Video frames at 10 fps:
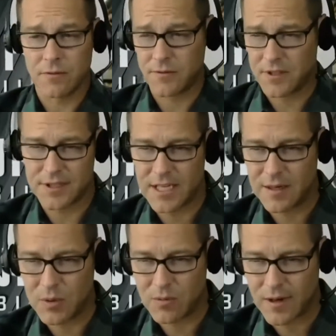for
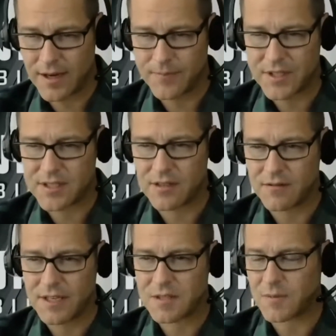example, right? It's an
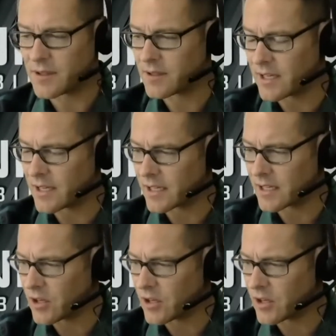investment thing.